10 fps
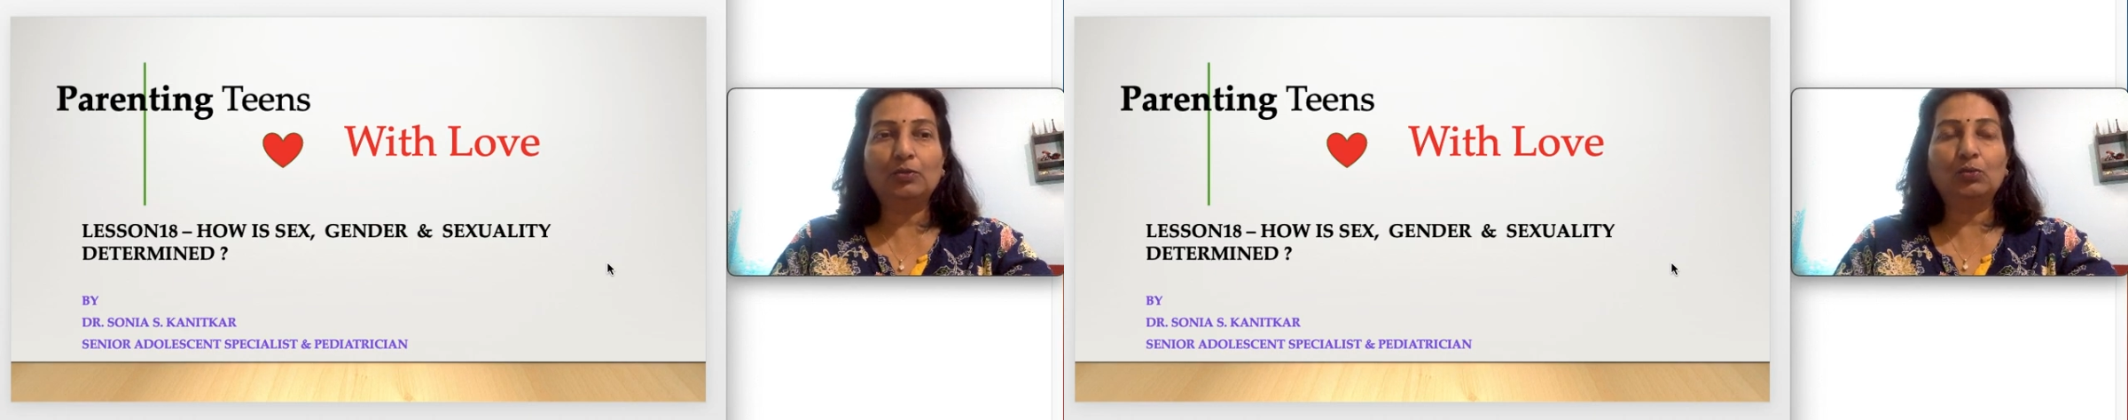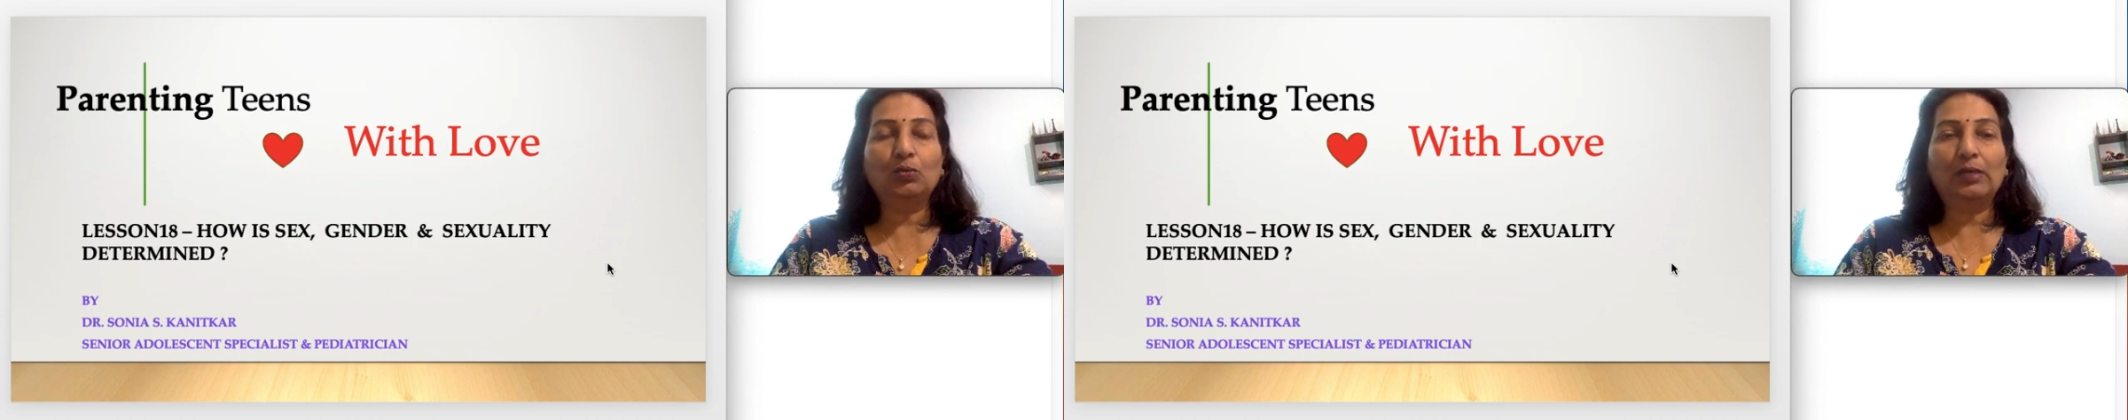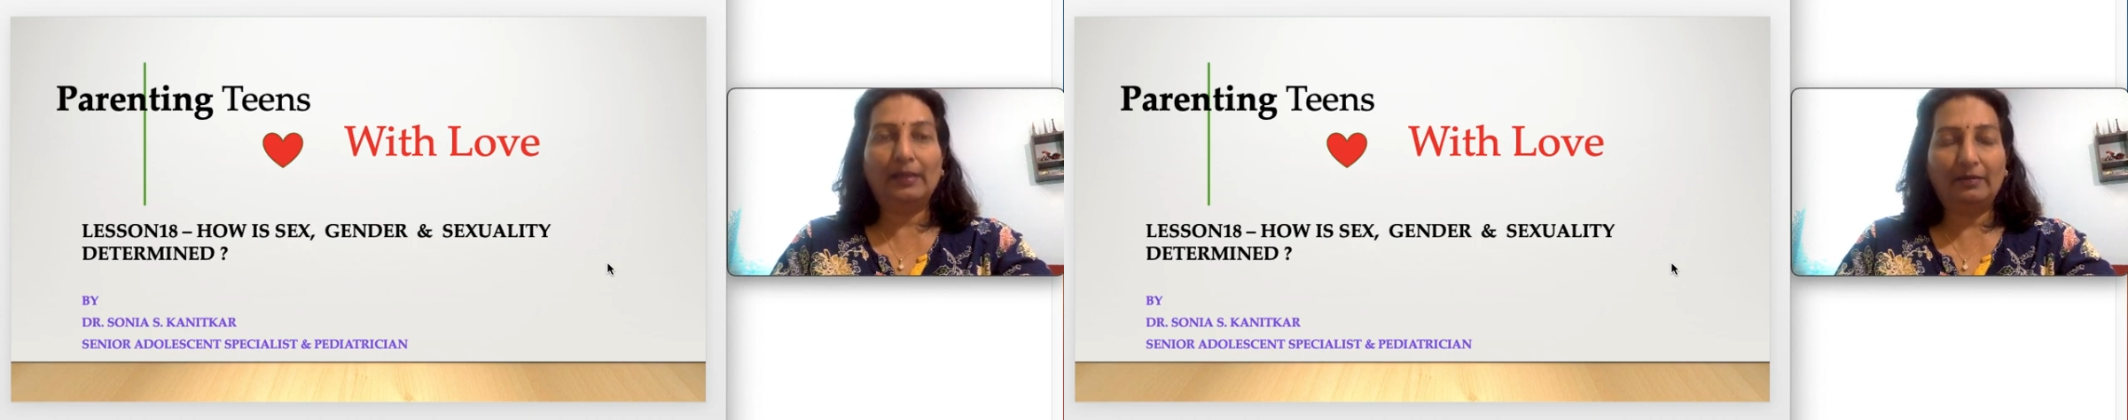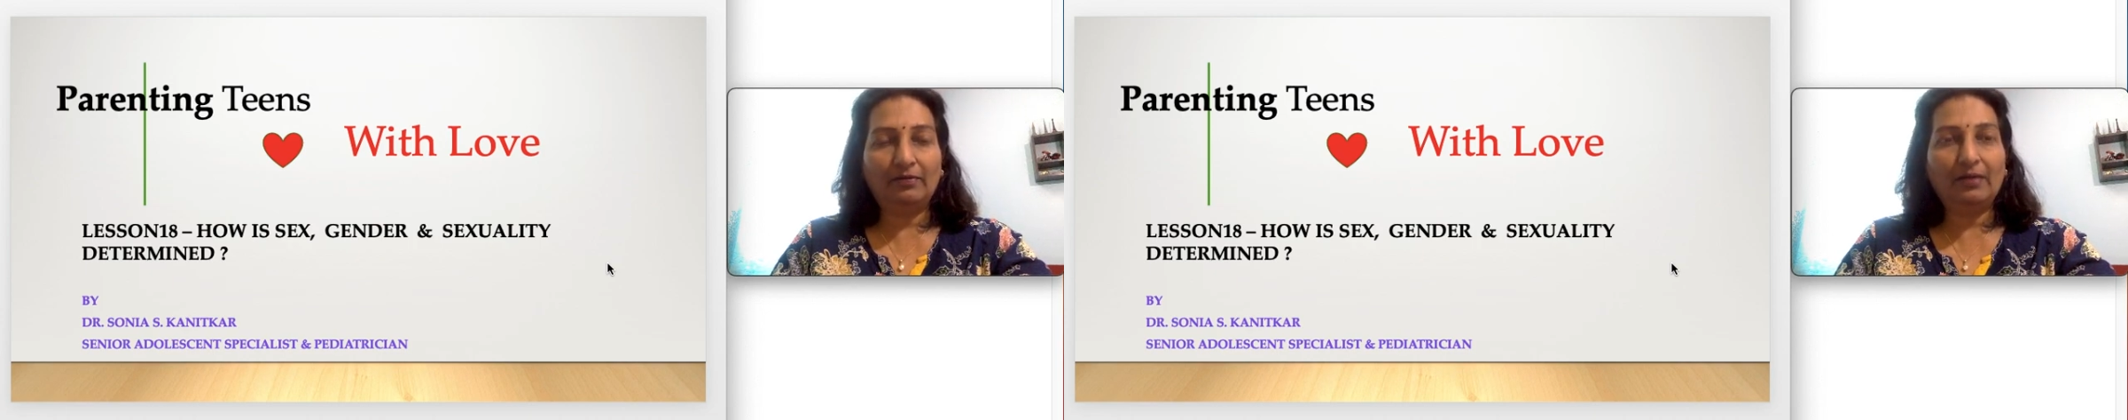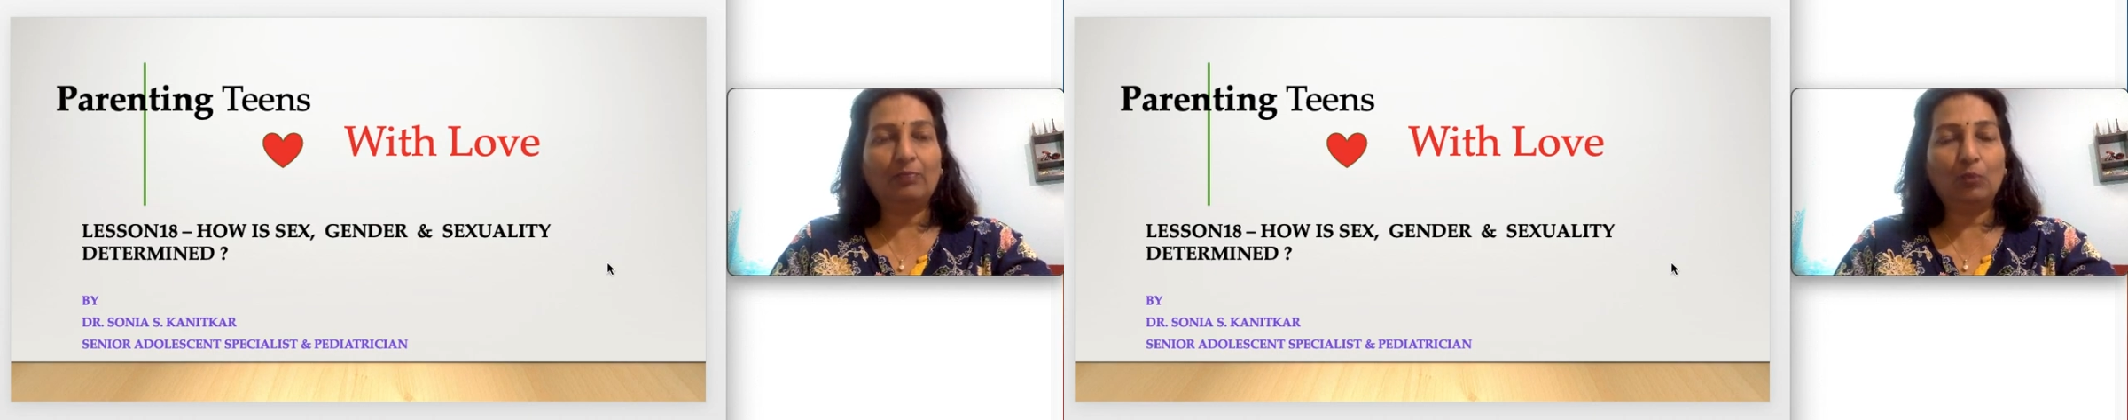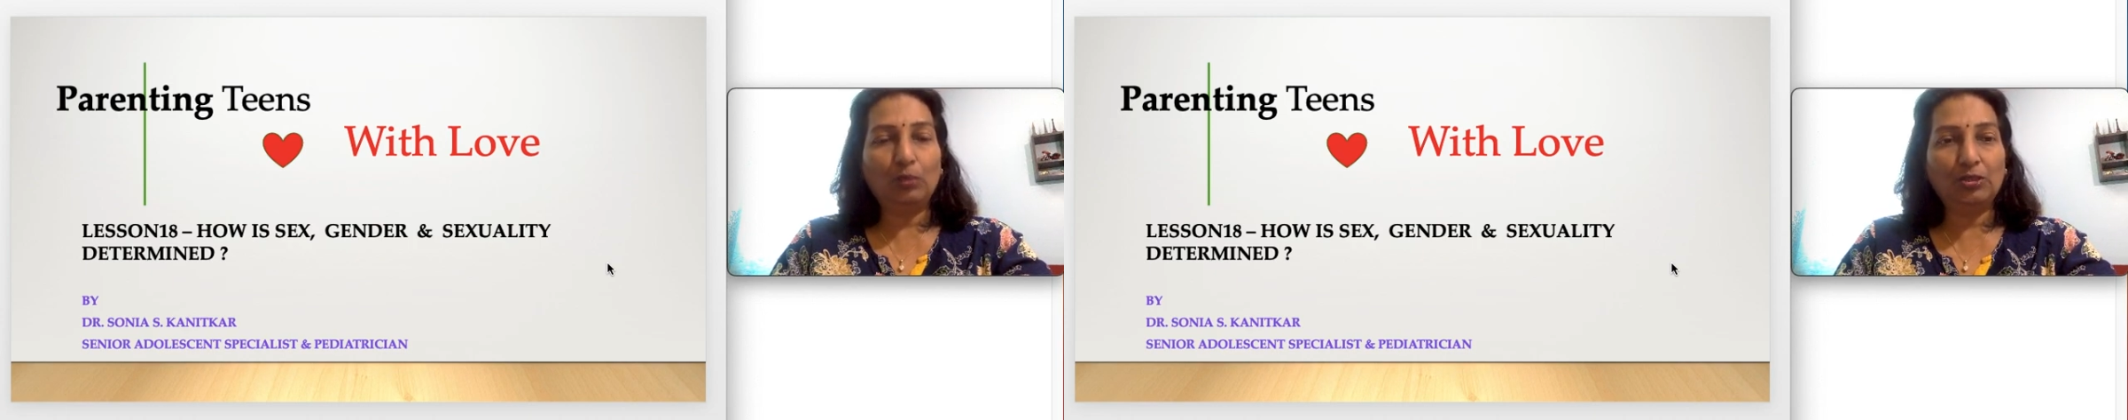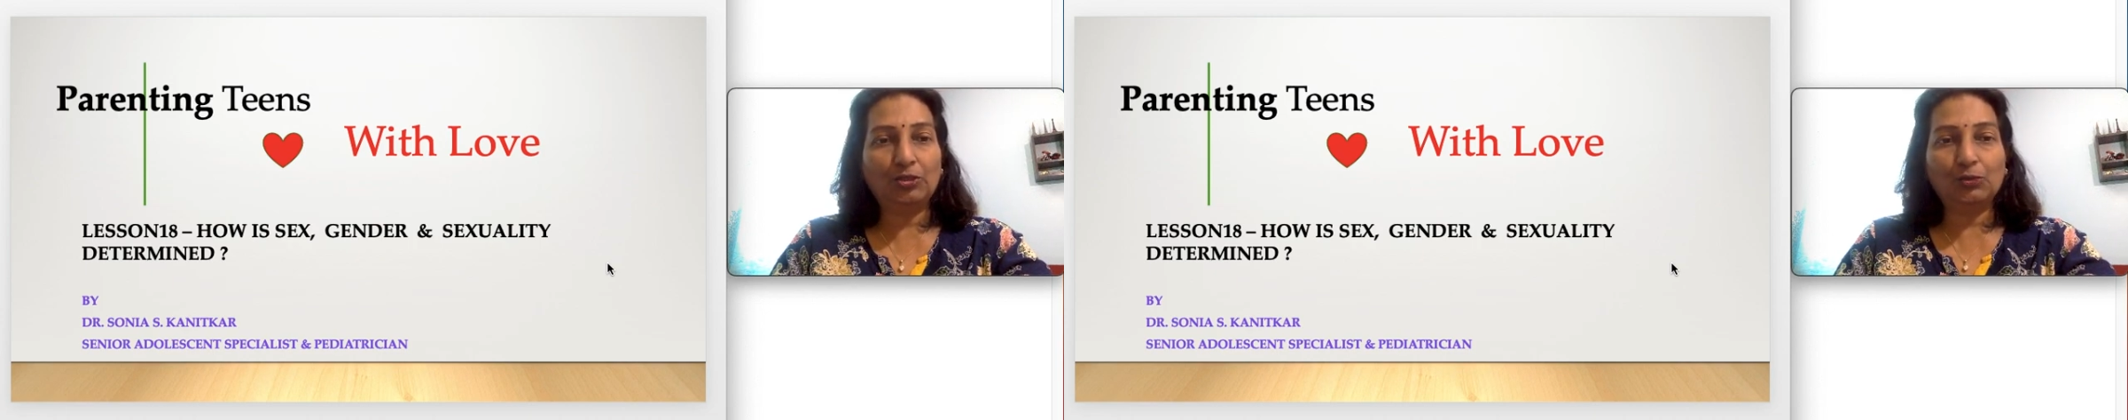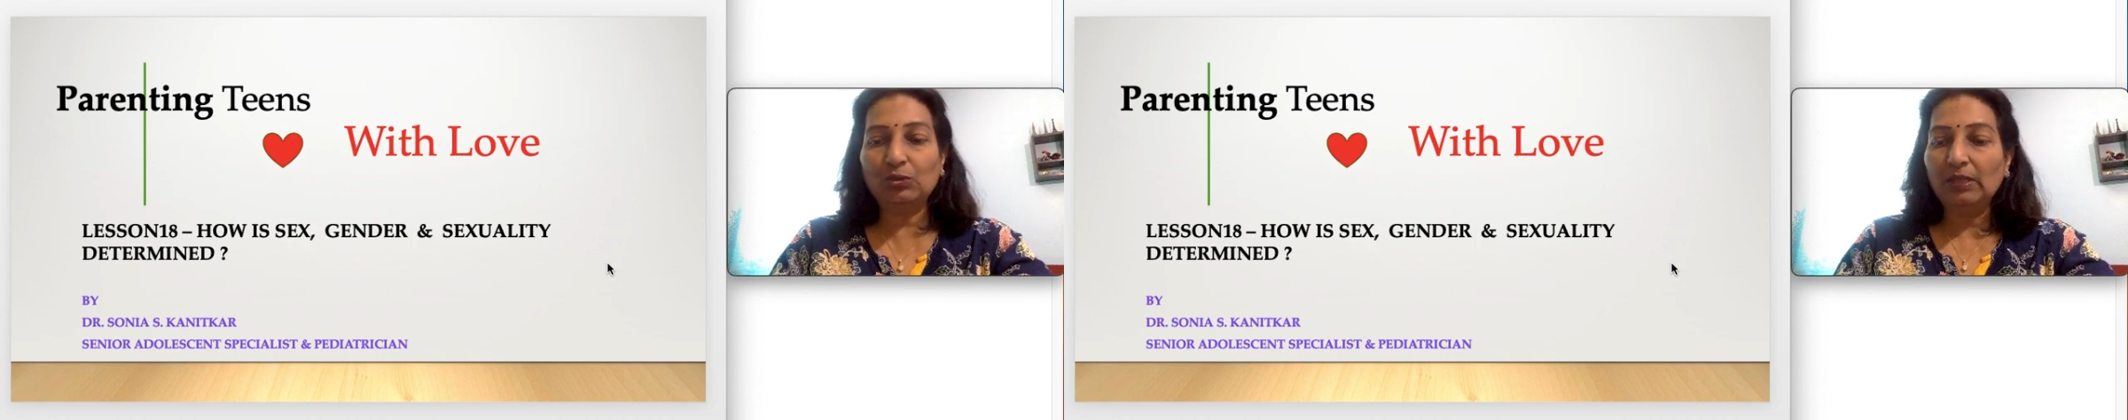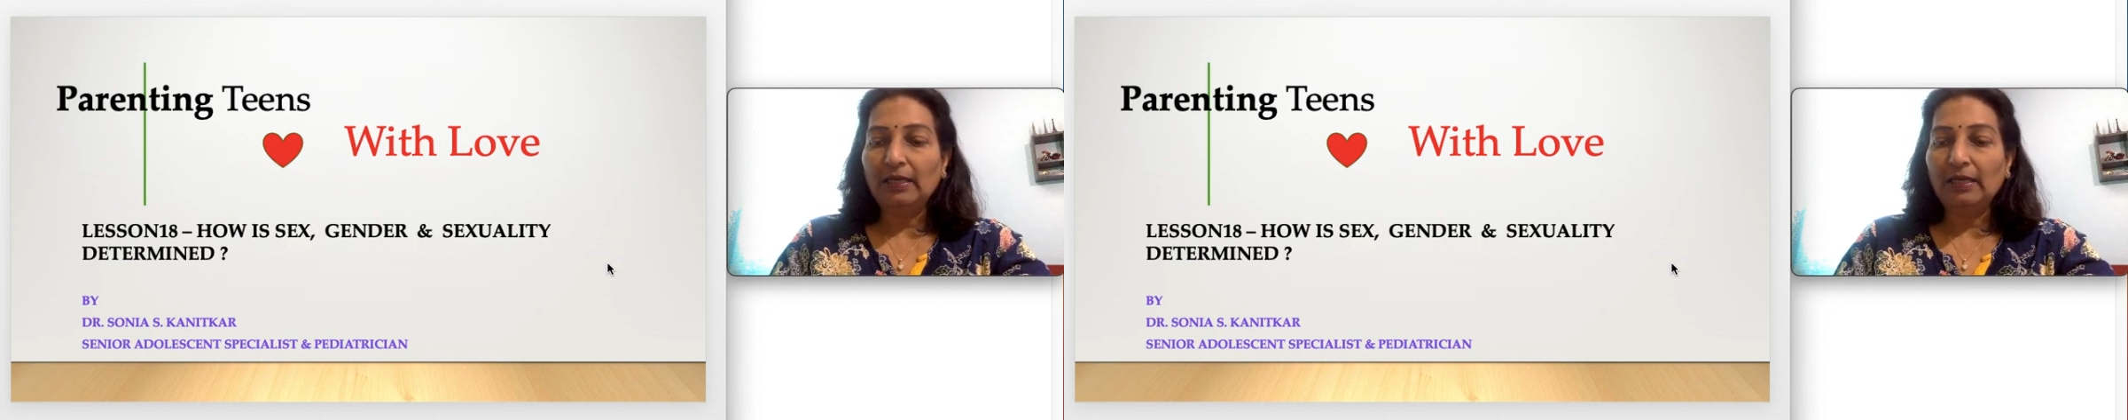to clarify more issues.